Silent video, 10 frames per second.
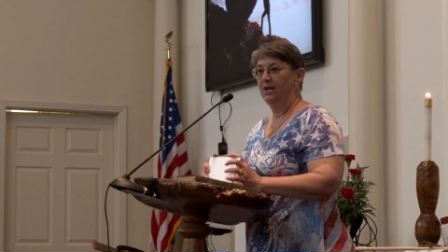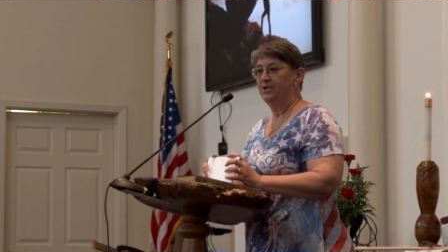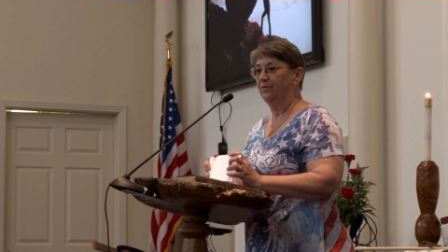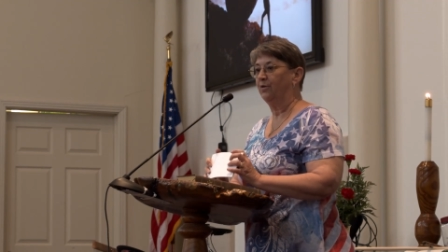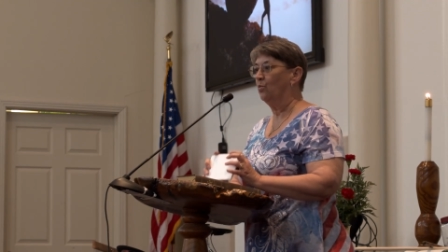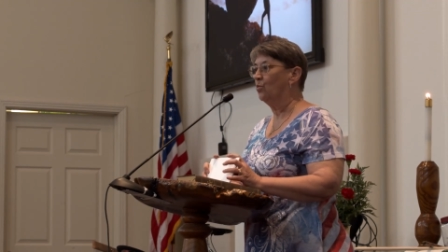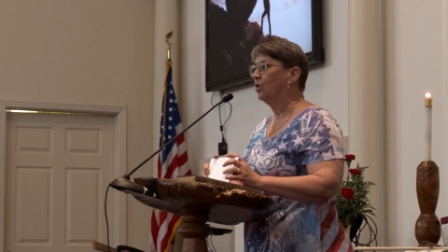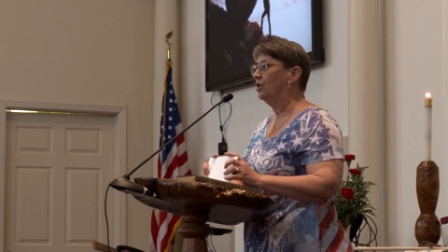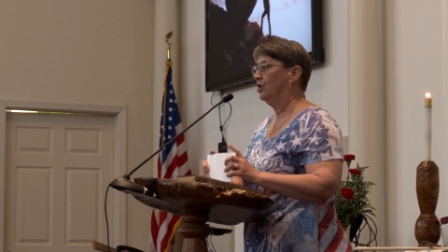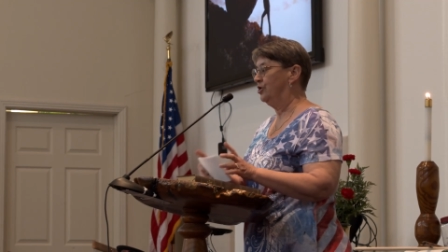different
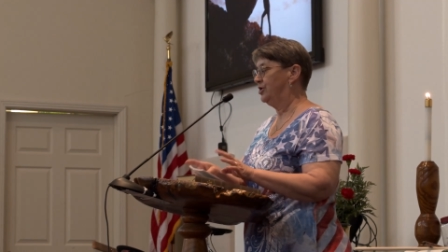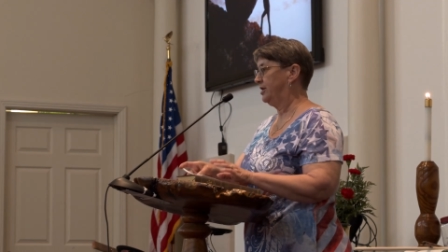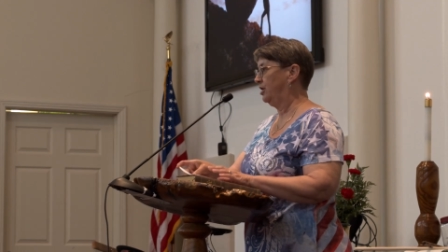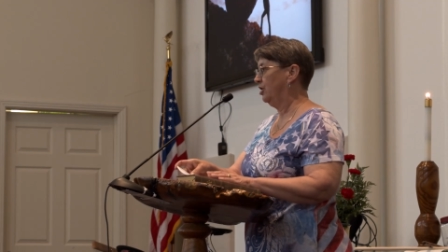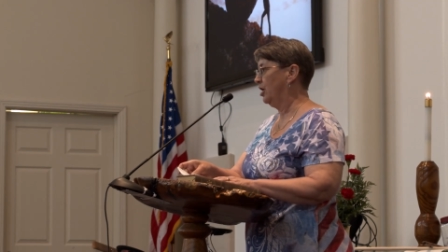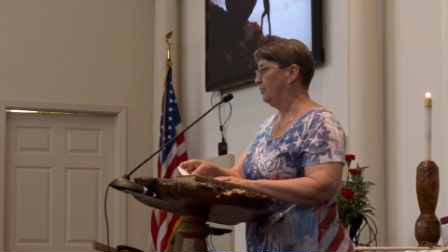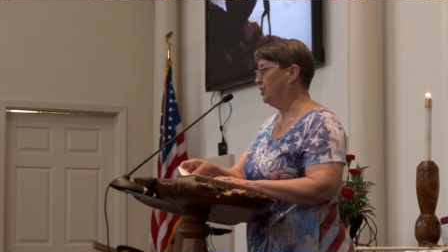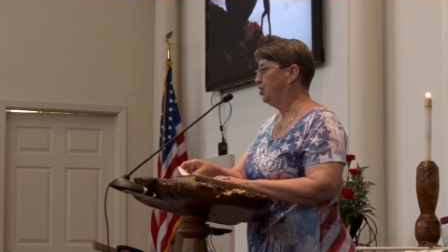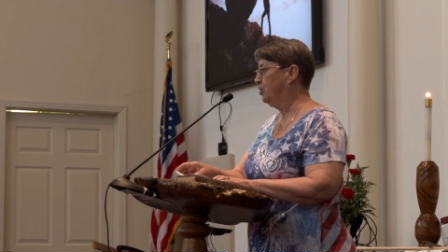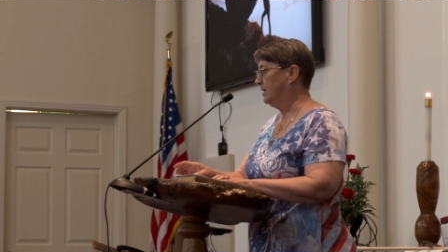words you know
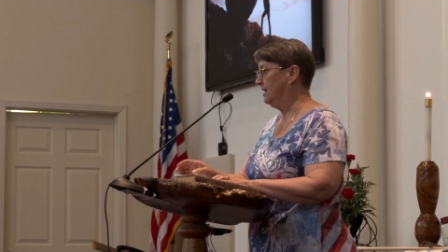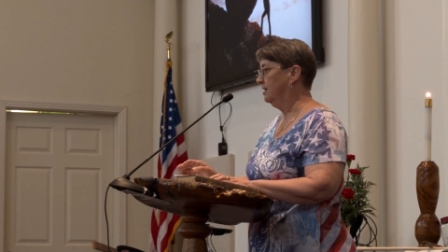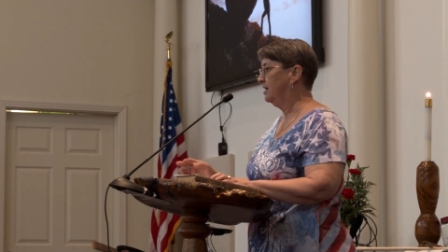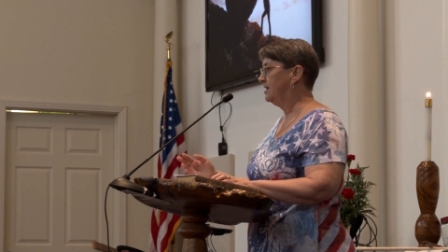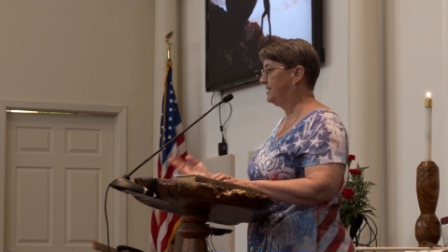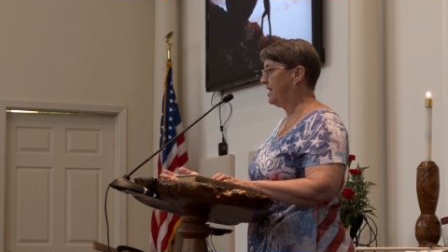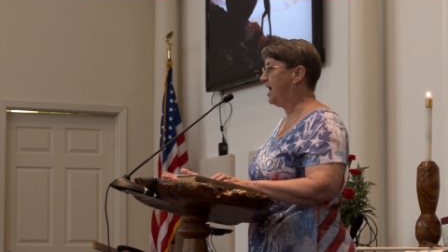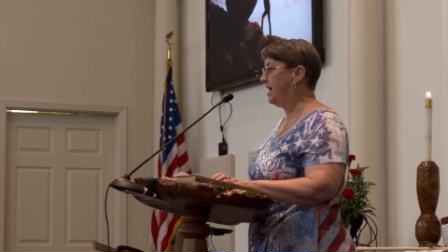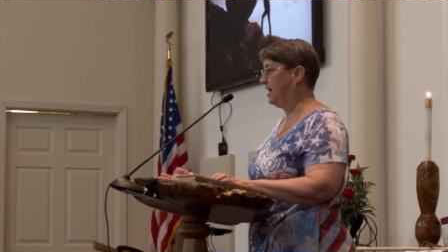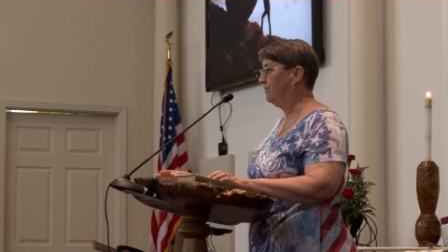that you can
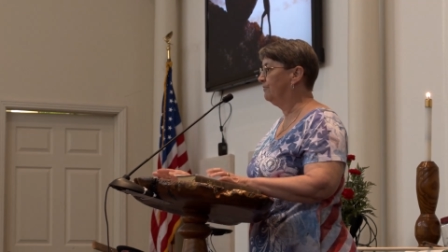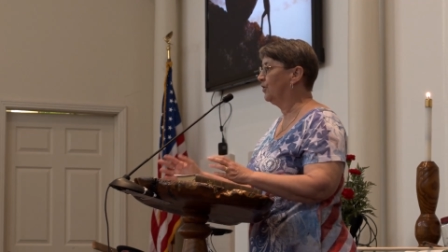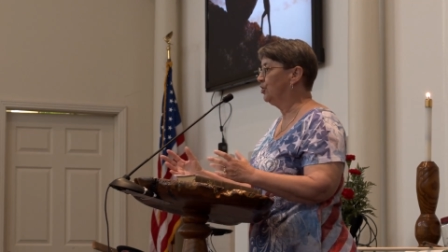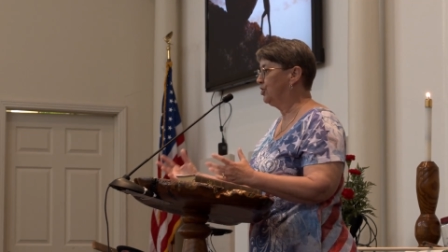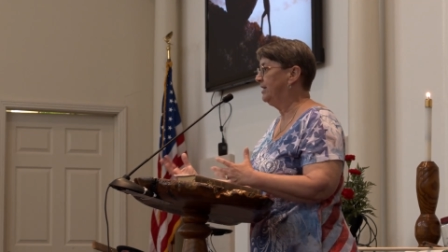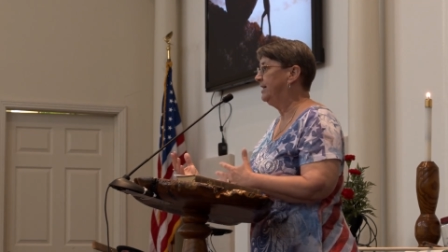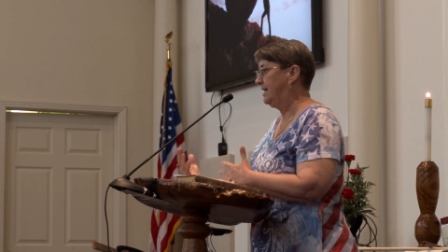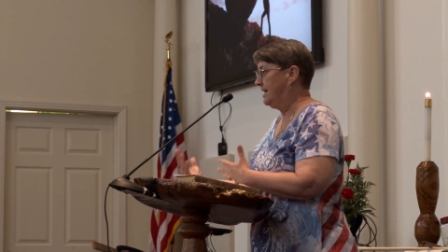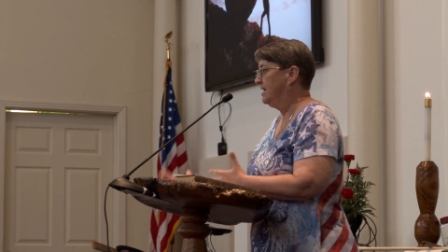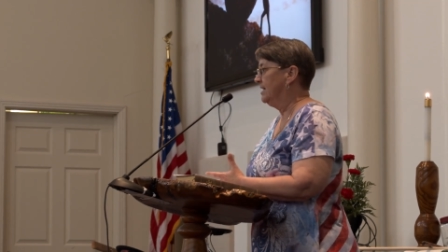say adversity
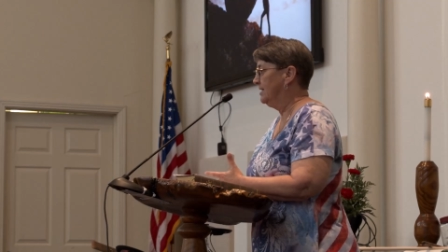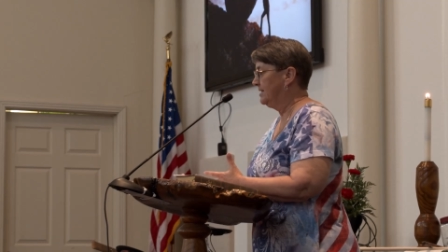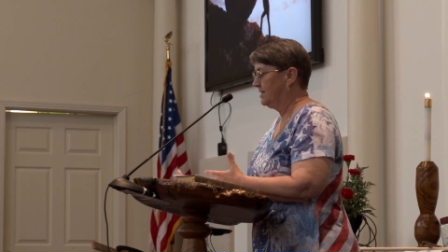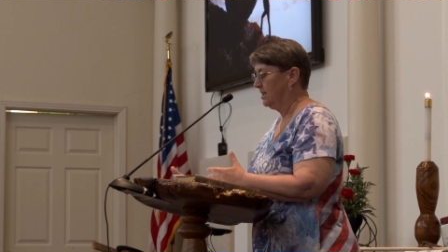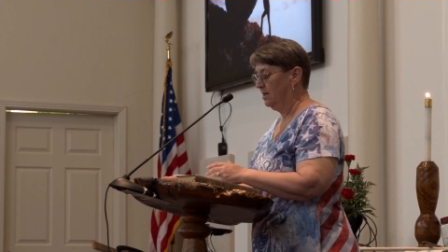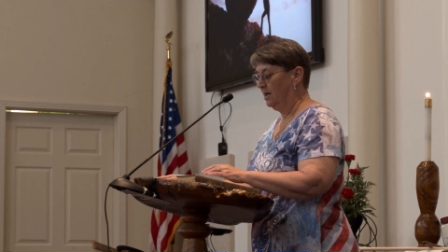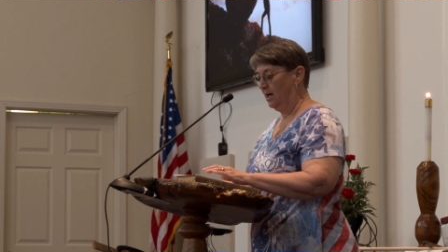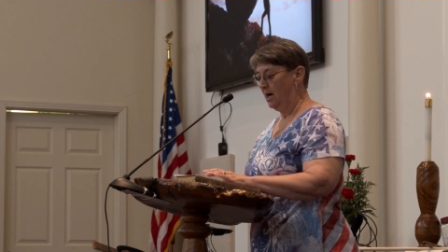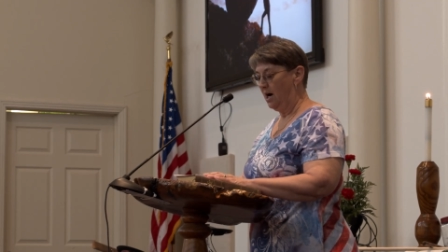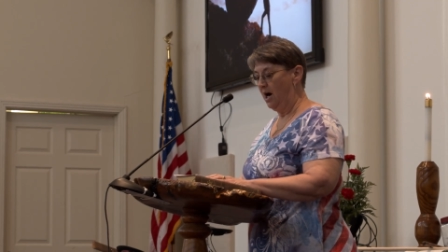is
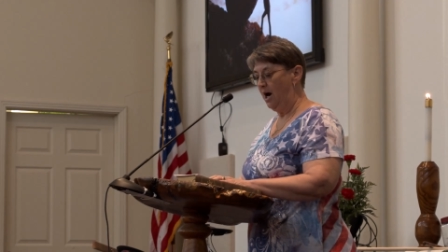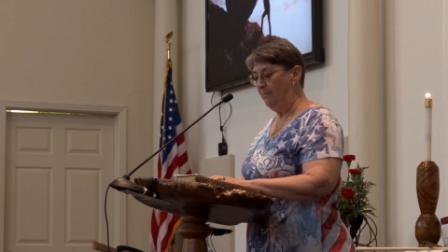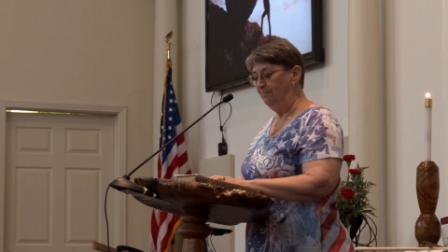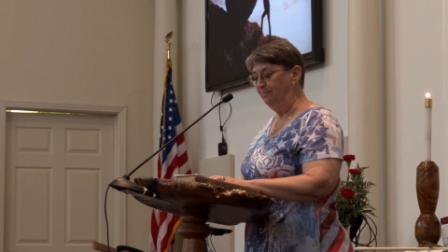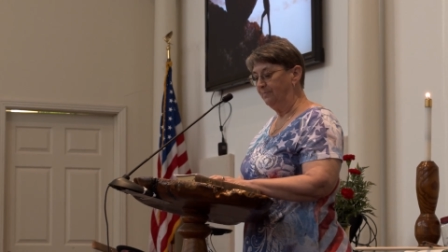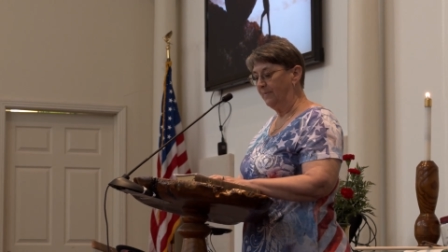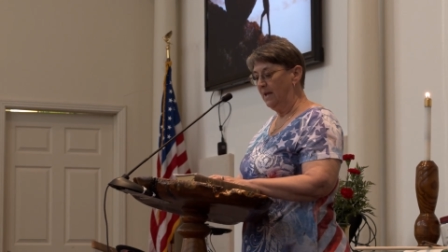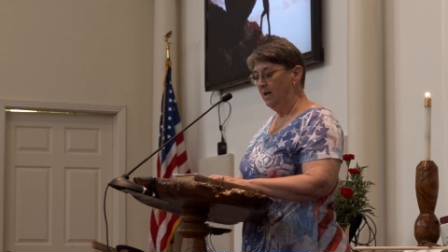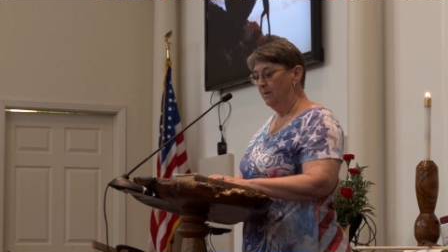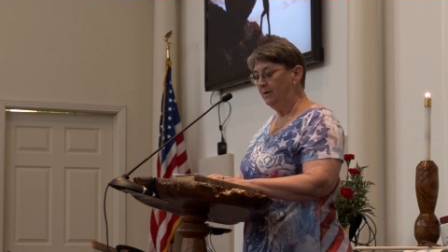um,
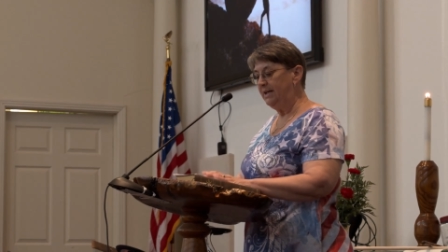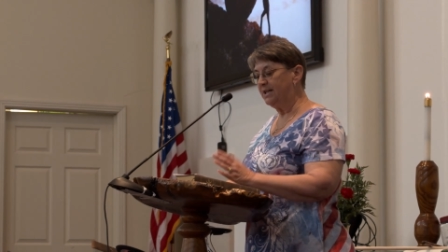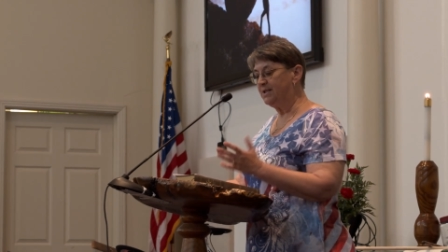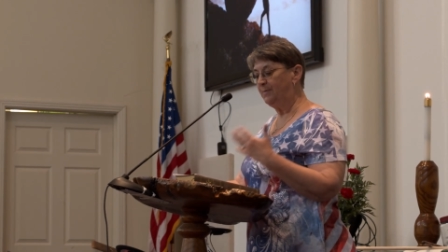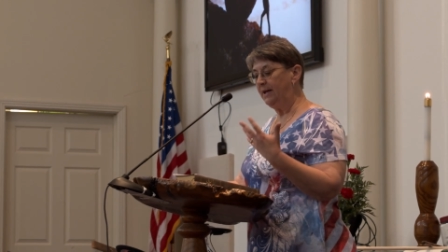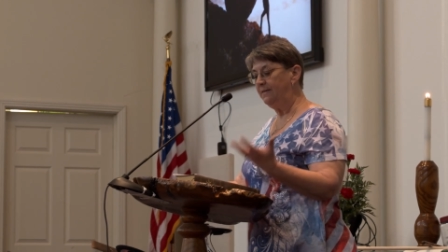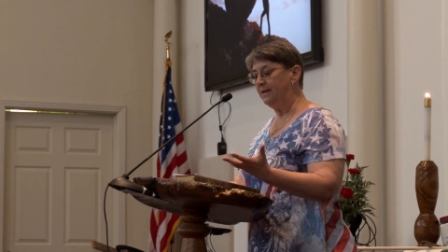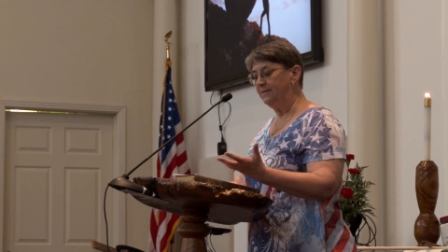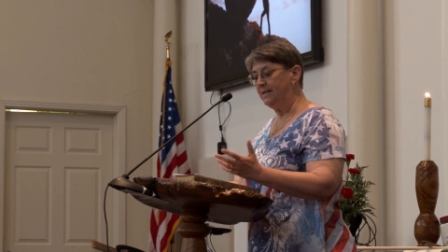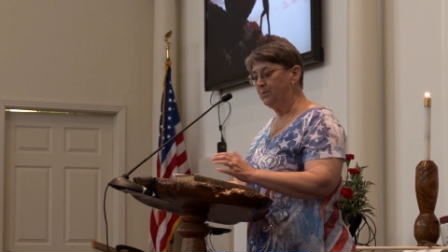but he explained
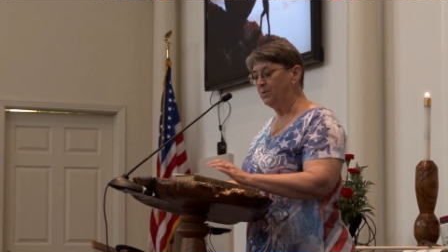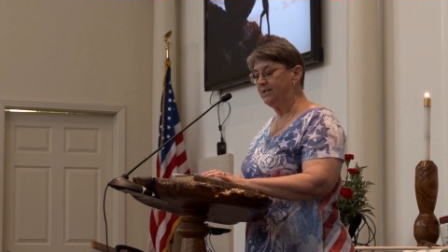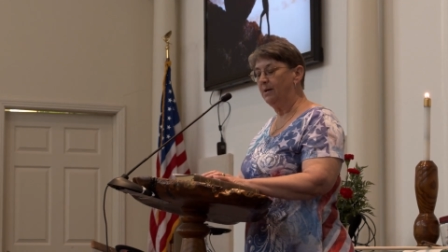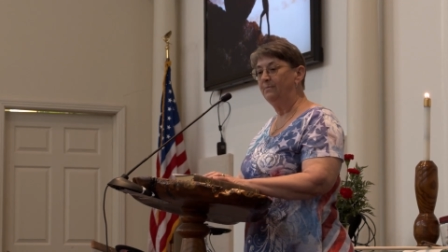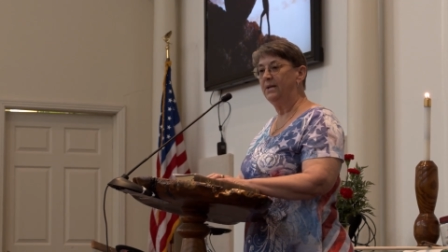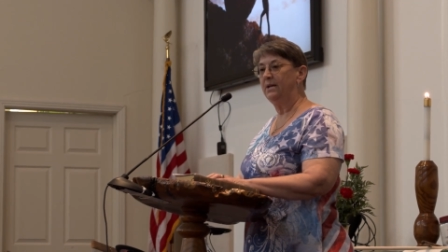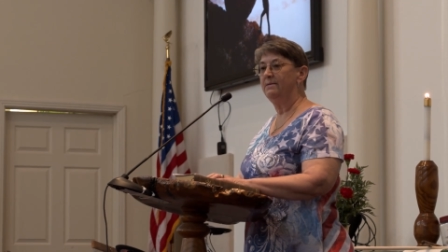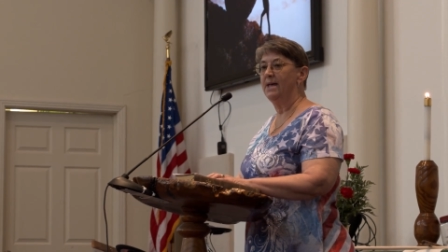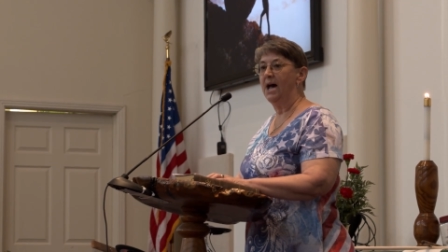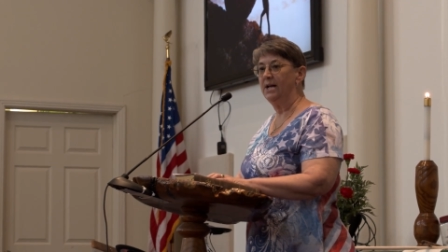that this was
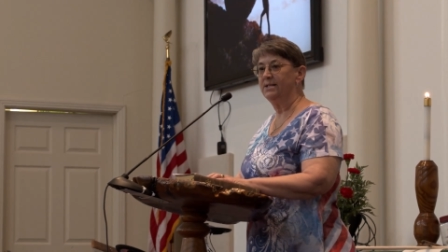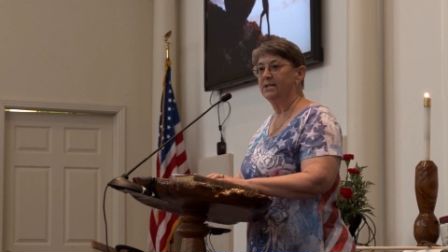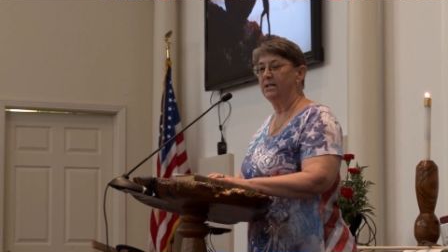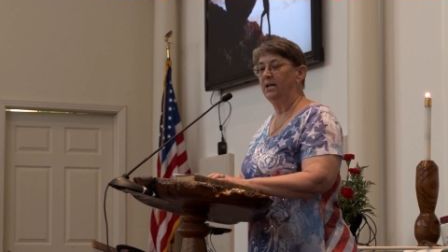something that